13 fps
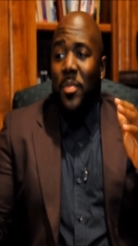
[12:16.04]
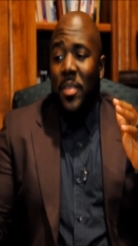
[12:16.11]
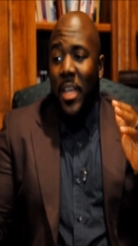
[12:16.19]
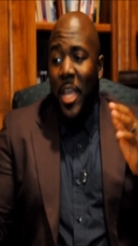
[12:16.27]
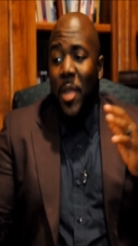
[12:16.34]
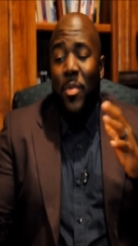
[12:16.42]

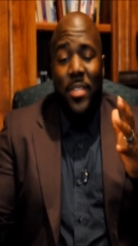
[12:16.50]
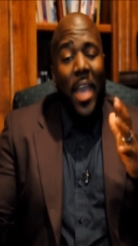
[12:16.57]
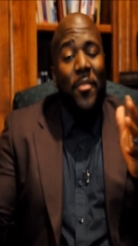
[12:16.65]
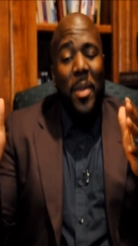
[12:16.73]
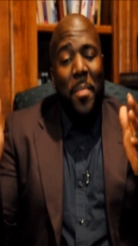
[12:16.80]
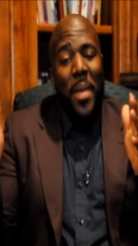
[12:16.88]
he was
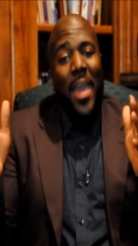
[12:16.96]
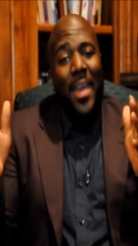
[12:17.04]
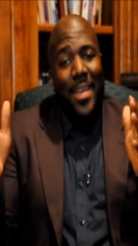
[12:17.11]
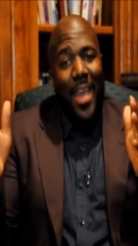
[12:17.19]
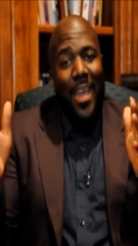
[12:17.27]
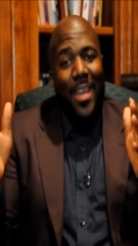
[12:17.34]
having a
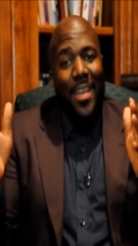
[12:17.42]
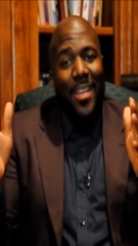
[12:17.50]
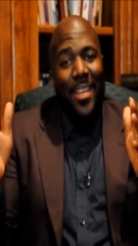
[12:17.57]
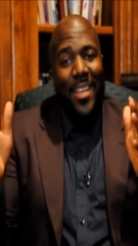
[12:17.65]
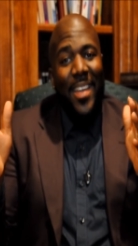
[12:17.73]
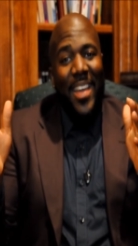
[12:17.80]
bad day,
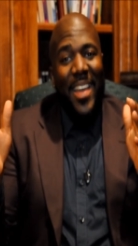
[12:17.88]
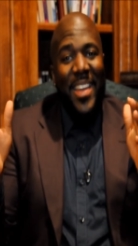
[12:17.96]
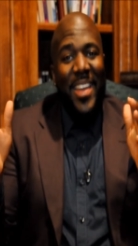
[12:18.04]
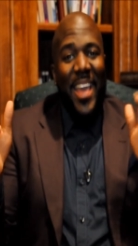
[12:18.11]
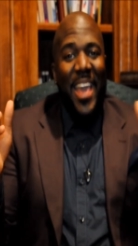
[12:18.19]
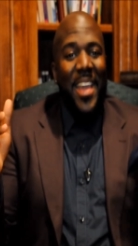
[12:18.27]

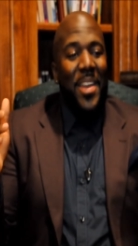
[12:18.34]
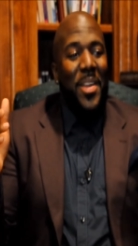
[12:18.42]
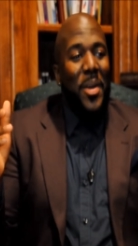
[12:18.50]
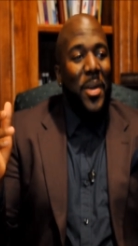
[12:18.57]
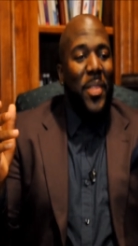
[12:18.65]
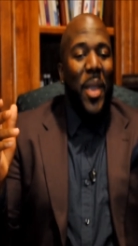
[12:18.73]
and
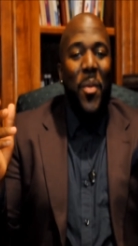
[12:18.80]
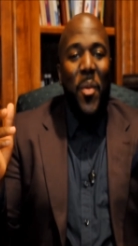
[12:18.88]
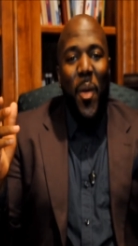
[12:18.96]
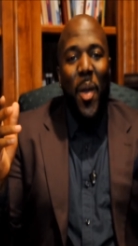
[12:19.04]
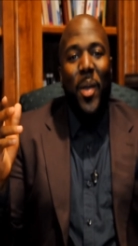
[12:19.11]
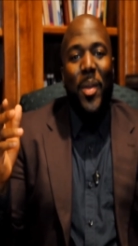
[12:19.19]
they were
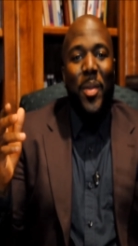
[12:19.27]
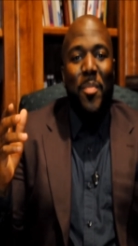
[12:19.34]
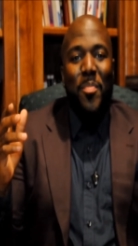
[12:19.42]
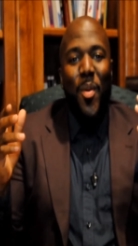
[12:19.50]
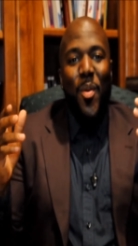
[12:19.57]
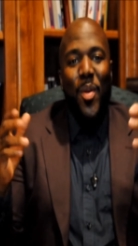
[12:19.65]
walking on
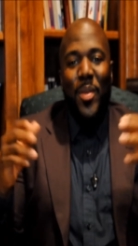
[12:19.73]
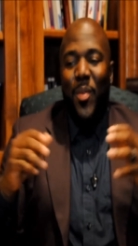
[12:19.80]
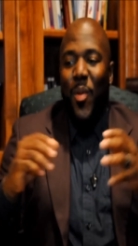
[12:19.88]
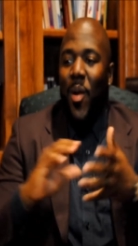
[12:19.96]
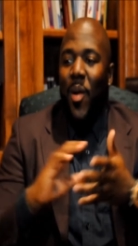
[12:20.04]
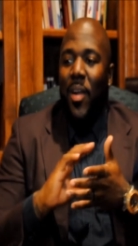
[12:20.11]
the
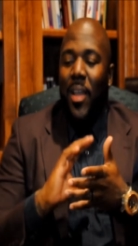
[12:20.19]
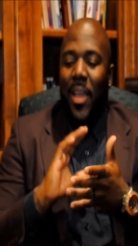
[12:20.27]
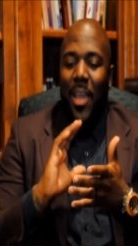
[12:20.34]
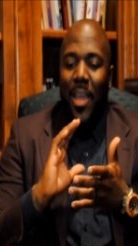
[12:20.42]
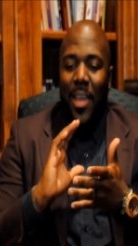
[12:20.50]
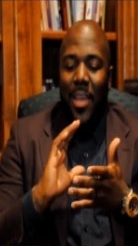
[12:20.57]
boardwalk,
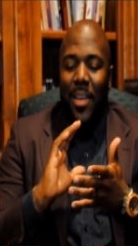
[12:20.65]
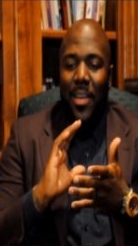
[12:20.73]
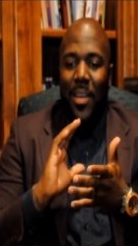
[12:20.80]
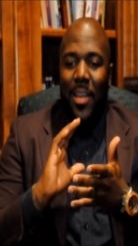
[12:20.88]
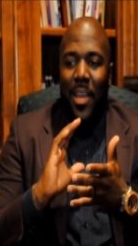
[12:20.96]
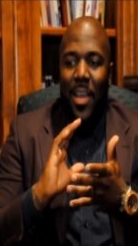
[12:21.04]

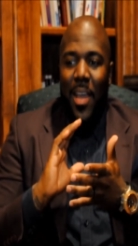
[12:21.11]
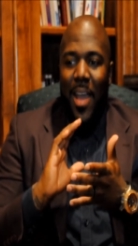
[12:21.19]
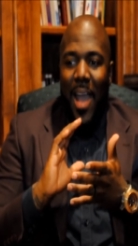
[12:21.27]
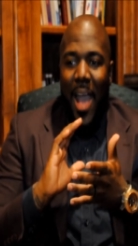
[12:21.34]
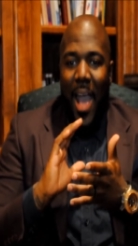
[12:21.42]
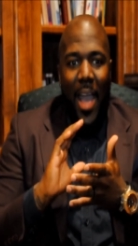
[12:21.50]
and
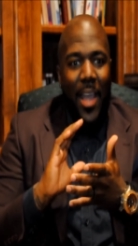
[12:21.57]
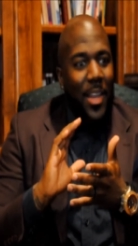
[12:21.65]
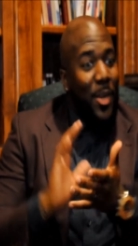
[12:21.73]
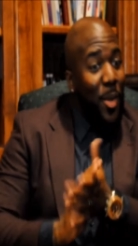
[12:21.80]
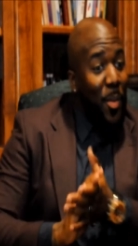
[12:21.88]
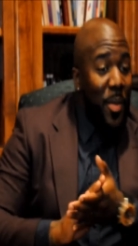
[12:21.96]
I
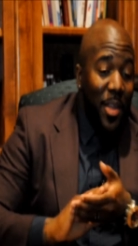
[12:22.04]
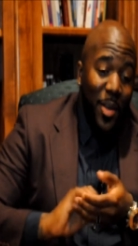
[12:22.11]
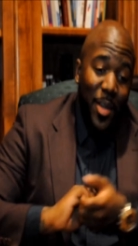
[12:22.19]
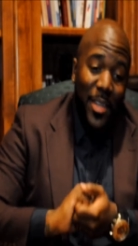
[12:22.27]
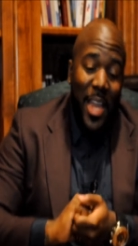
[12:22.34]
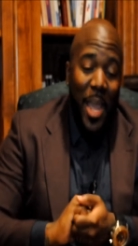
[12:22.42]
ended
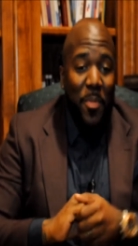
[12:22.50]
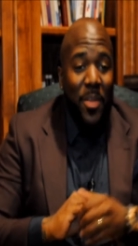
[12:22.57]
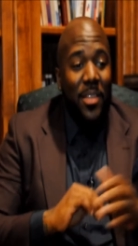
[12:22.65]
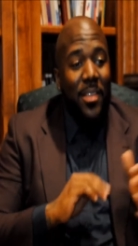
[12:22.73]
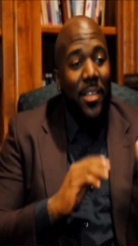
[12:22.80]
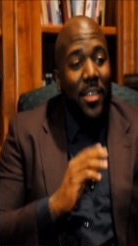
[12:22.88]
up
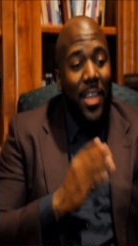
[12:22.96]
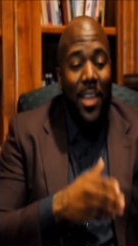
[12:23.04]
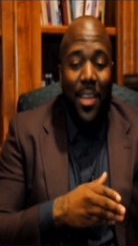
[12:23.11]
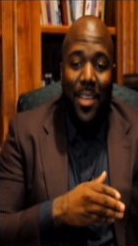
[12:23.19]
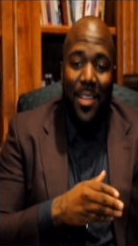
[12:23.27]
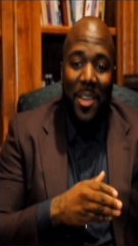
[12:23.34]
dapping
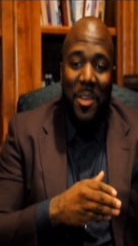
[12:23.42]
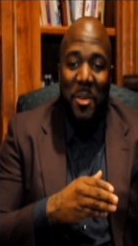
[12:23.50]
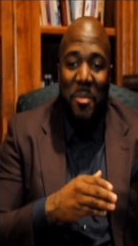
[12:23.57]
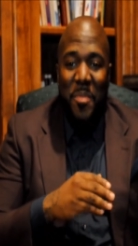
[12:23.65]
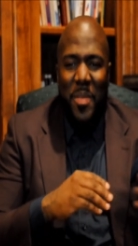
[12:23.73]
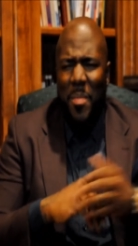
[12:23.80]
Kid
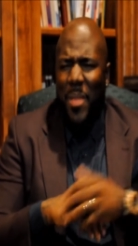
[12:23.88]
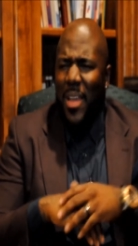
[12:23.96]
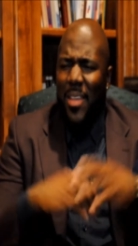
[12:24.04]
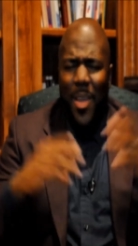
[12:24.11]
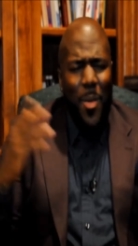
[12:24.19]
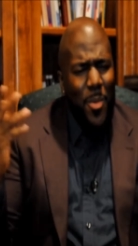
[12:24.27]
Killer up, and I'm
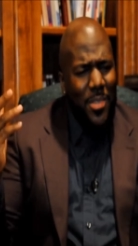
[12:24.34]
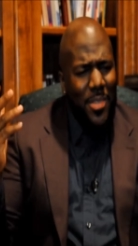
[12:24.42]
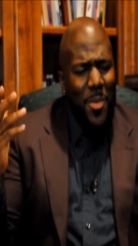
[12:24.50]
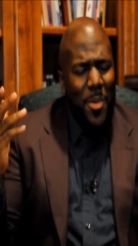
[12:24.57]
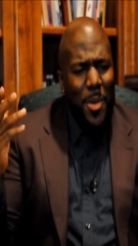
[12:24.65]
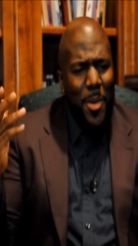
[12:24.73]
like, yo, what's
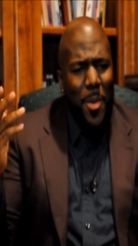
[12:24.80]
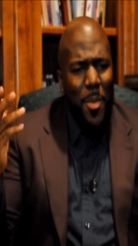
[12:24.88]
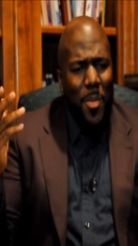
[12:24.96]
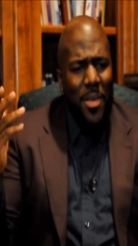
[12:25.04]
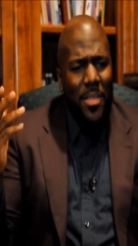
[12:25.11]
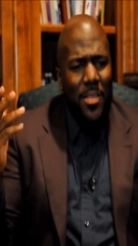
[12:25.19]
going on,
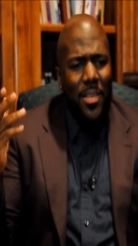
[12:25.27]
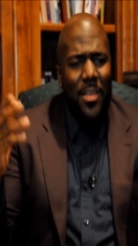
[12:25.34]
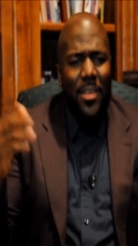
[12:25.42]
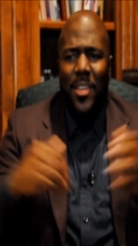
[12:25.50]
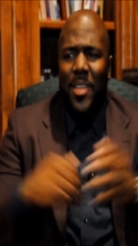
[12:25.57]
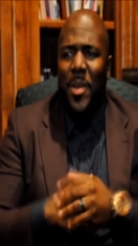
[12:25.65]

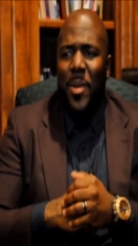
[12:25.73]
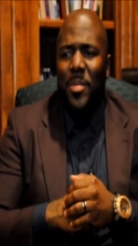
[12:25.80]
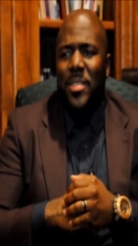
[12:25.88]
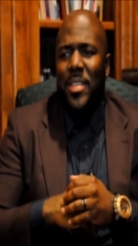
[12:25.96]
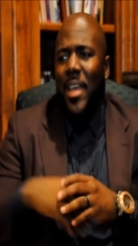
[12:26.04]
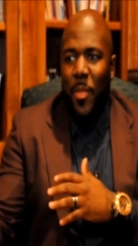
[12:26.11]
brother? You know
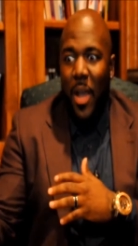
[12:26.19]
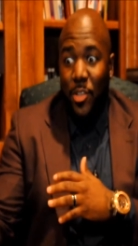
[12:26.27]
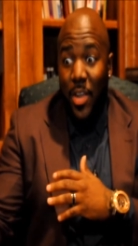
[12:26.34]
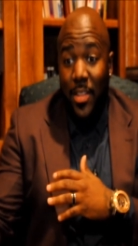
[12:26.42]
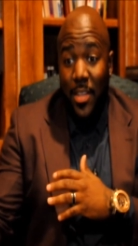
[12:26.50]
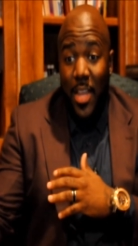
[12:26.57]
what I'm saying? I
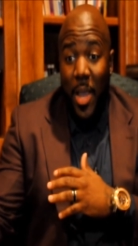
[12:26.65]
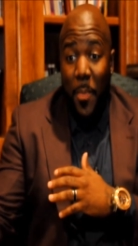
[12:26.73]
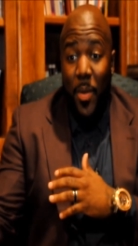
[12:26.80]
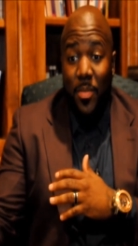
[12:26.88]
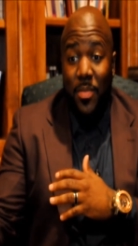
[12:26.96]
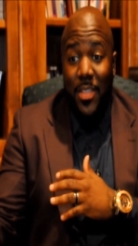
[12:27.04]
tried to
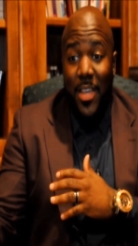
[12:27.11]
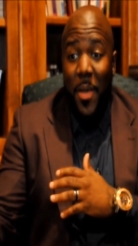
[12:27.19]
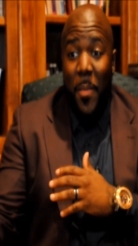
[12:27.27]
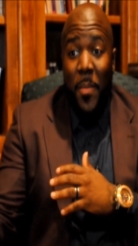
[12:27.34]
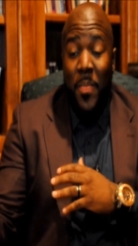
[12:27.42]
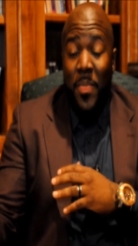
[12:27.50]
dap up
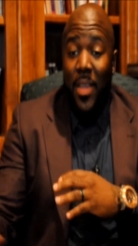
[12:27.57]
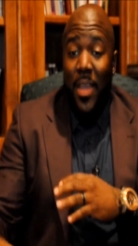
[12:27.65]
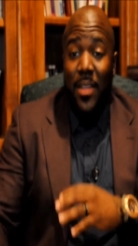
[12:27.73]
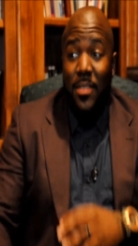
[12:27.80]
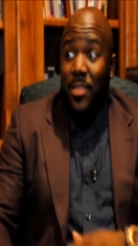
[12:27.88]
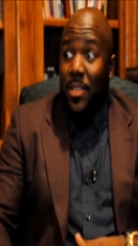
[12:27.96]
Skip,
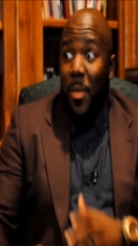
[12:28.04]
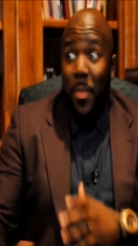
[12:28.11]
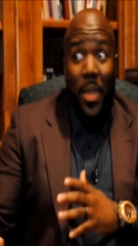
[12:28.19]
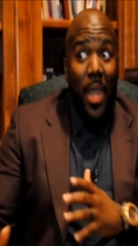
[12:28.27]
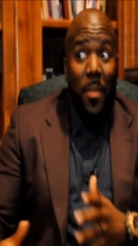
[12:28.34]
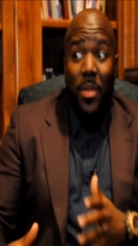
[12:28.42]
and Skip
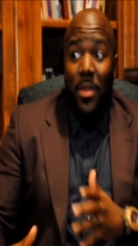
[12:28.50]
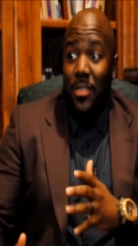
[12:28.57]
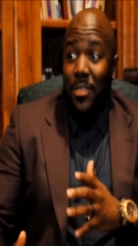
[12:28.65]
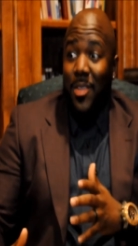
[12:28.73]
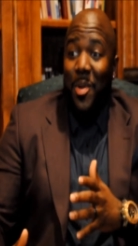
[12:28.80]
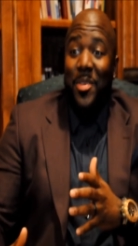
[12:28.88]
gave me
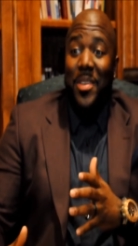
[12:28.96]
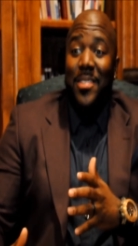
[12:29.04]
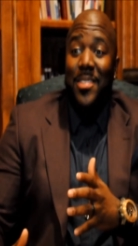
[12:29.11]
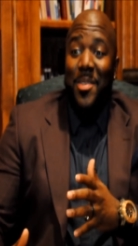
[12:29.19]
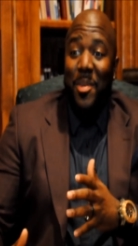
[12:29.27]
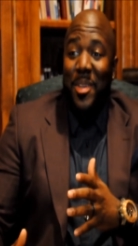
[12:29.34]
this
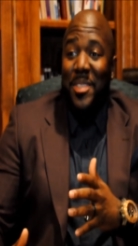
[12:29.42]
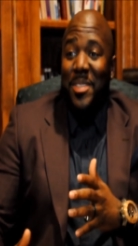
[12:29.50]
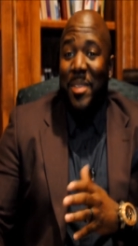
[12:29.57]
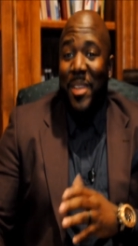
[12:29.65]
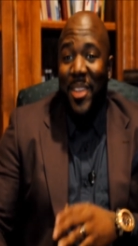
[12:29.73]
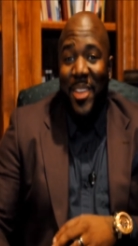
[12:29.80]

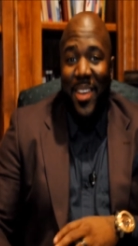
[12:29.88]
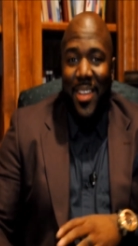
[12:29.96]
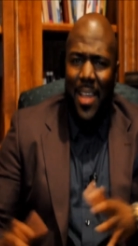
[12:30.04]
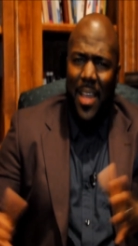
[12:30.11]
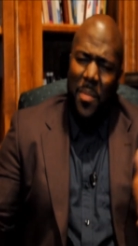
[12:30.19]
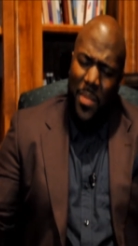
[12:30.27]
disgruntled look,
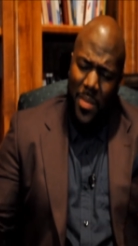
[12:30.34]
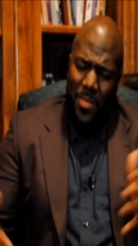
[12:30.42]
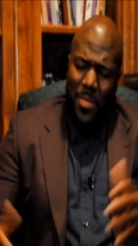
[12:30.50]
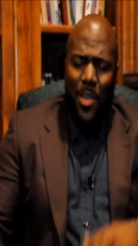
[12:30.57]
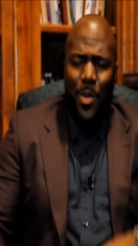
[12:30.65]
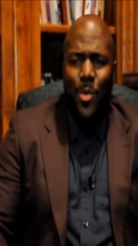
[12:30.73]
like,
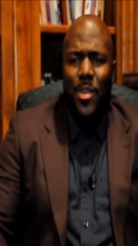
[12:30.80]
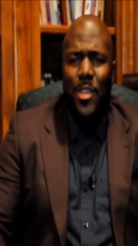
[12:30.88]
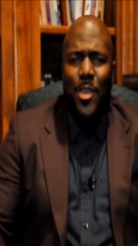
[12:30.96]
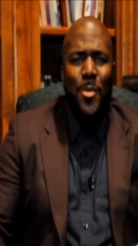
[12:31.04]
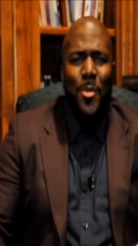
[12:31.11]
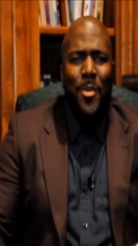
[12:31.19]
man, who are
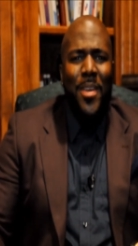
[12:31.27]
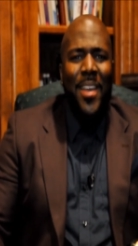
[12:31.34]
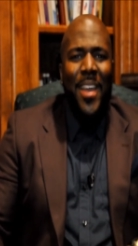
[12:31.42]
you?